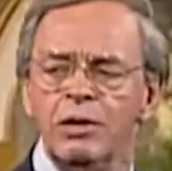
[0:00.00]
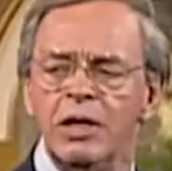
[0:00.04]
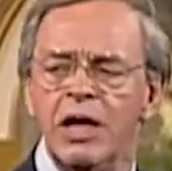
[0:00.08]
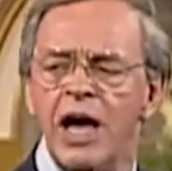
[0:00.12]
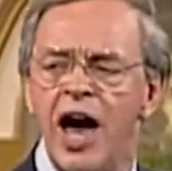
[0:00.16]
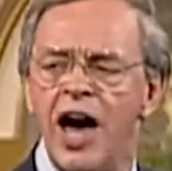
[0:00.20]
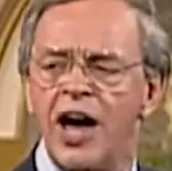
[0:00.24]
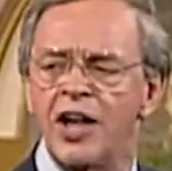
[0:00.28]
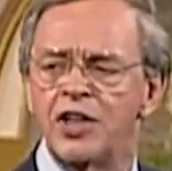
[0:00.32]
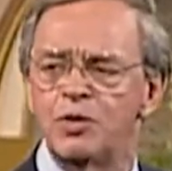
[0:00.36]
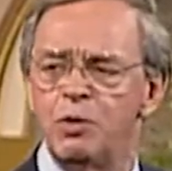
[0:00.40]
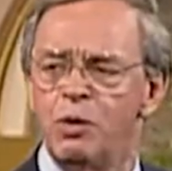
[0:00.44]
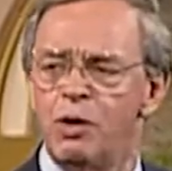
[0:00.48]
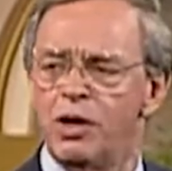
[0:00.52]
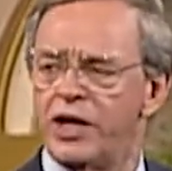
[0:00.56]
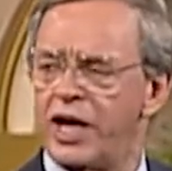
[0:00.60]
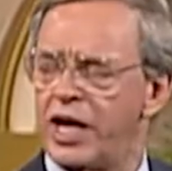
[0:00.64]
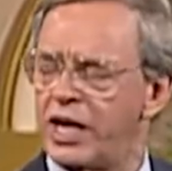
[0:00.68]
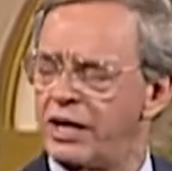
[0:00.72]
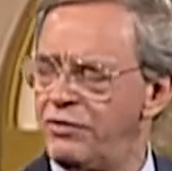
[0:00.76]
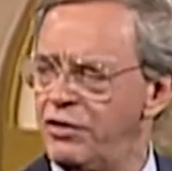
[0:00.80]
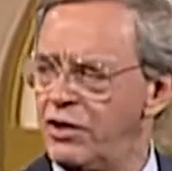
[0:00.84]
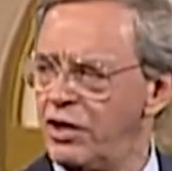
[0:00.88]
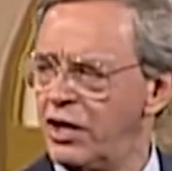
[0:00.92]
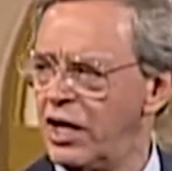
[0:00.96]
God's word out
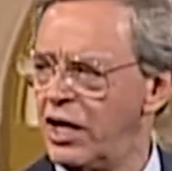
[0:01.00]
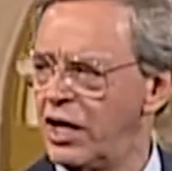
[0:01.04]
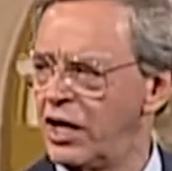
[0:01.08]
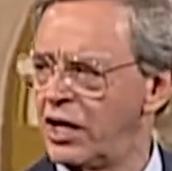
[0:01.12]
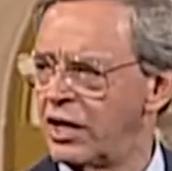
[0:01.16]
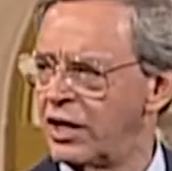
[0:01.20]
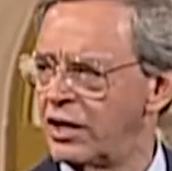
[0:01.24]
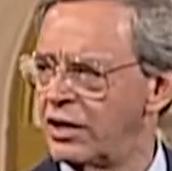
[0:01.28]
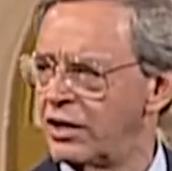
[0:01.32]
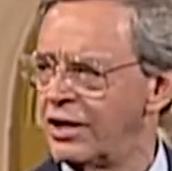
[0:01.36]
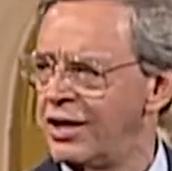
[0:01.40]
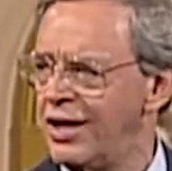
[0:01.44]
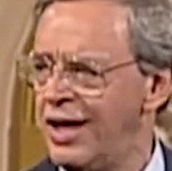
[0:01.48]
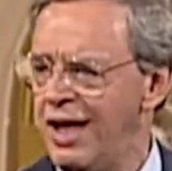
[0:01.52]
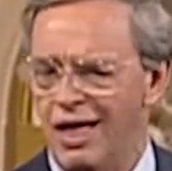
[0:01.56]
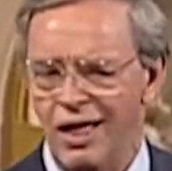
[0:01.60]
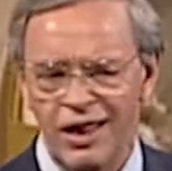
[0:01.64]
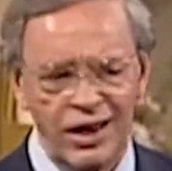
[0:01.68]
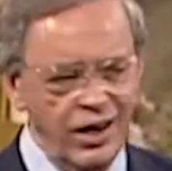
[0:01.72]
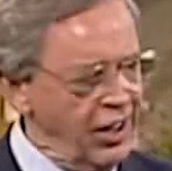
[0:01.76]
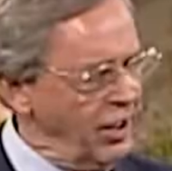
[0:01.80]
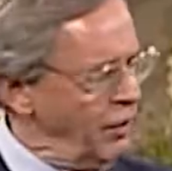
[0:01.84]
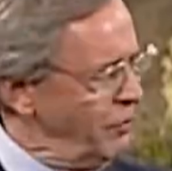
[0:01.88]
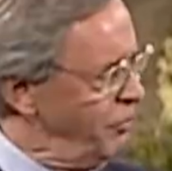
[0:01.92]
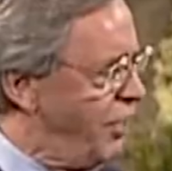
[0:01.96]
of your heart.
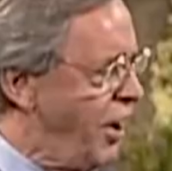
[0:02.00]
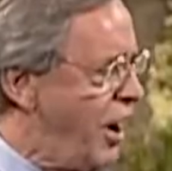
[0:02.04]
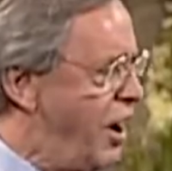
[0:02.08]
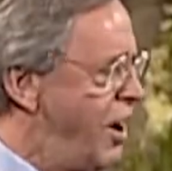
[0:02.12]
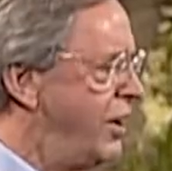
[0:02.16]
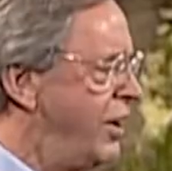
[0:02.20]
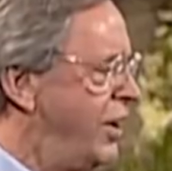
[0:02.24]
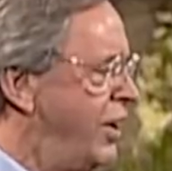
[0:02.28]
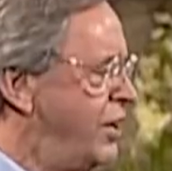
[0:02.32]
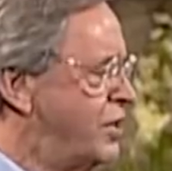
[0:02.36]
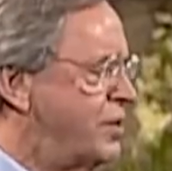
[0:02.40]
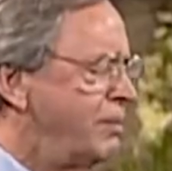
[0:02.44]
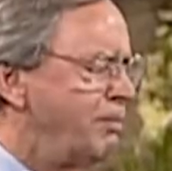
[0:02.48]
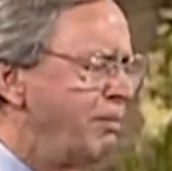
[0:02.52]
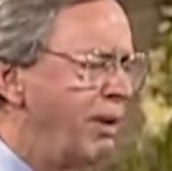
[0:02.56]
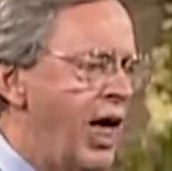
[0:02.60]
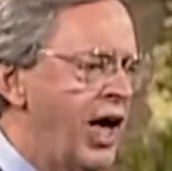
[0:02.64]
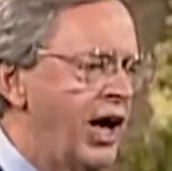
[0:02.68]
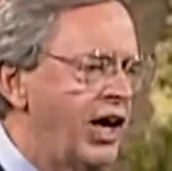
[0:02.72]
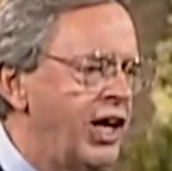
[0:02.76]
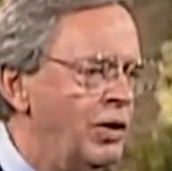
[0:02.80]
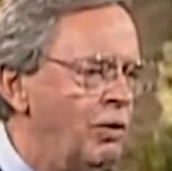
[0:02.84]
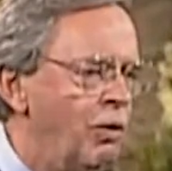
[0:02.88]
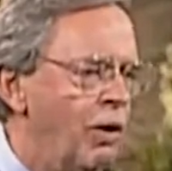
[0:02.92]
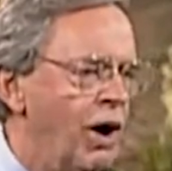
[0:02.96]
There it is in
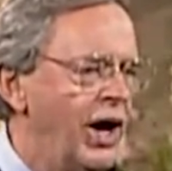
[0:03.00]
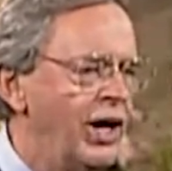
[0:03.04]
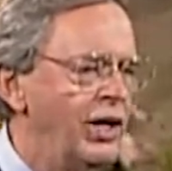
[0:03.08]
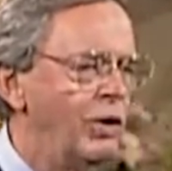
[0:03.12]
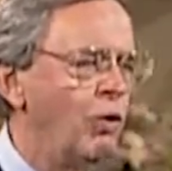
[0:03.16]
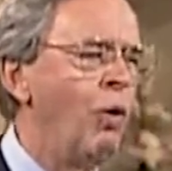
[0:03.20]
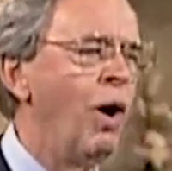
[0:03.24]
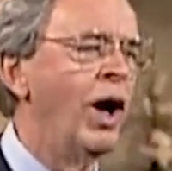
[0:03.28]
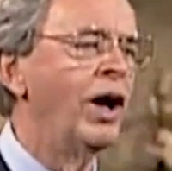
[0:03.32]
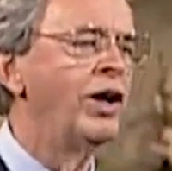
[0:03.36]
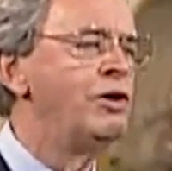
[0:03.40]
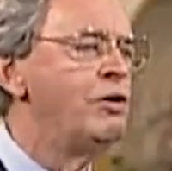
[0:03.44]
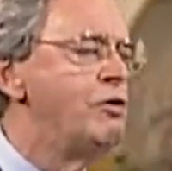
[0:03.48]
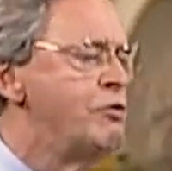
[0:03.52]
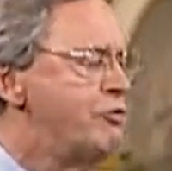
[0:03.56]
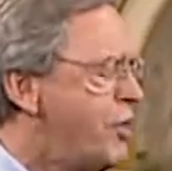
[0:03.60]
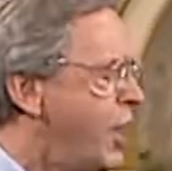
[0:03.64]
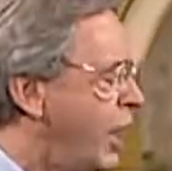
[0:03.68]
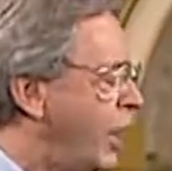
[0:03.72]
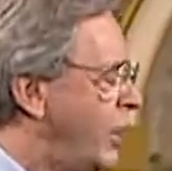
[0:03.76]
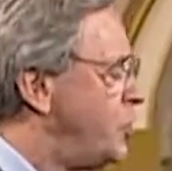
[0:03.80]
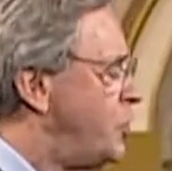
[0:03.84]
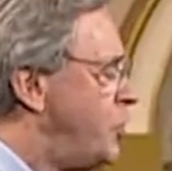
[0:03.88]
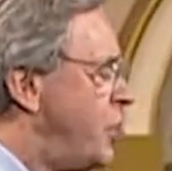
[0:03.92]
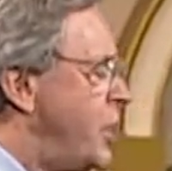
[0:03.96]
black and white. Why do you
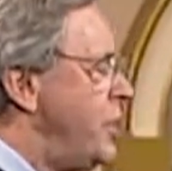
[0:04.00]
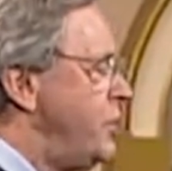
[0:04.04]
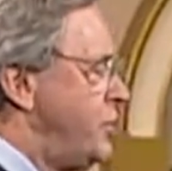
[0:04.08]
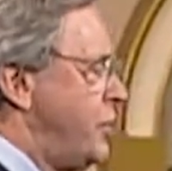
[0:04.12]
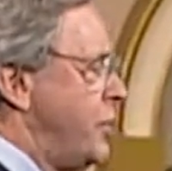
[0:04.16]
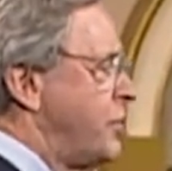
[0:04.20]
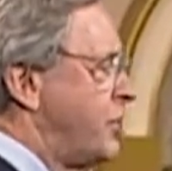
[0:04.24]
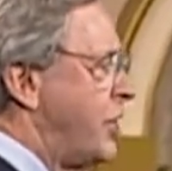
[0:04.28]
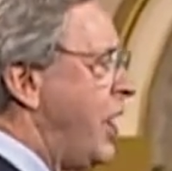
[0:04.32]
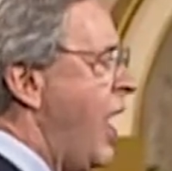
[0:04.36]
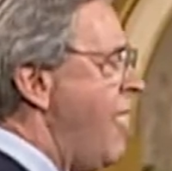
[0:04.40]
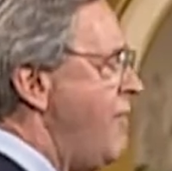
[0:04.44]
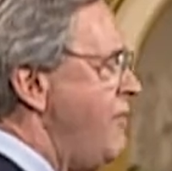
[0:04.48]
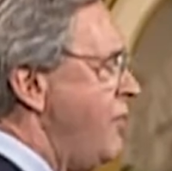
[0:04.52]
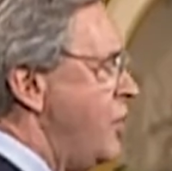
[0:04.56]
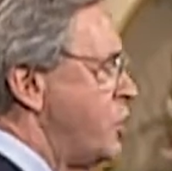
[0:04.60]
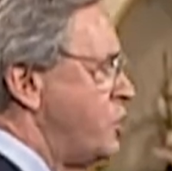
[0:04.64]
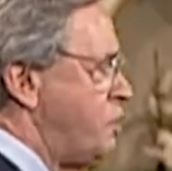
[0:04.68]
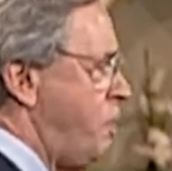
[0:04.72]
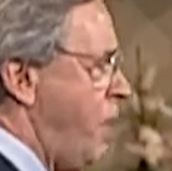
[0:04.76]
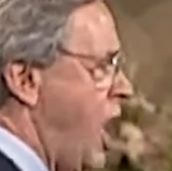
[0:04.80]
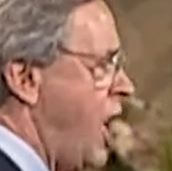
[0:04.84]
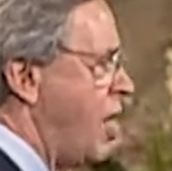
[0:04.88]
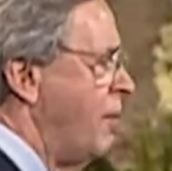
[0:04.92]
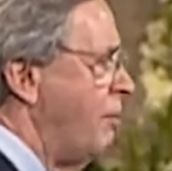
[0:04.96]
think Jesus gave this
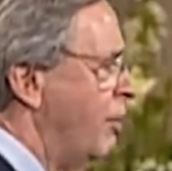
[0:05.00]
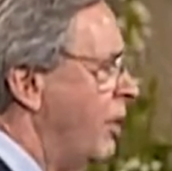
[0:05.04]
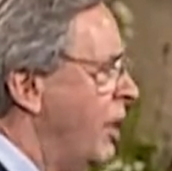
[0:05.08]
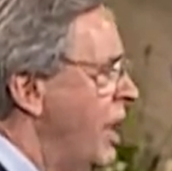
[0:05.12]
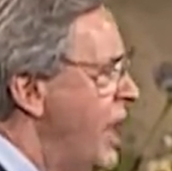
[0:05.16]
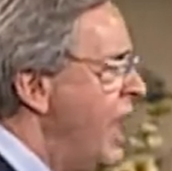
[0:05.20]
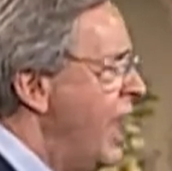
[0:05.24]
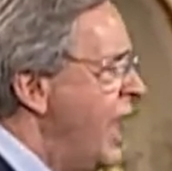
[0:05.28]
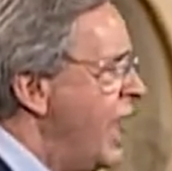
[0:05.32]
parable?